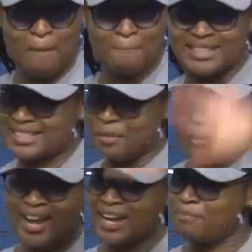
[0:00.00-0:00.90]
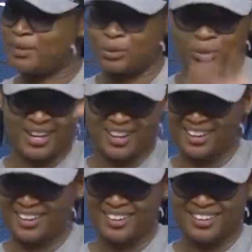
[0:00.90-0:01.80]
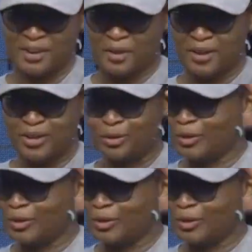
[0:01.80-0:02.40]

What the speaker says: But somewhere in between, you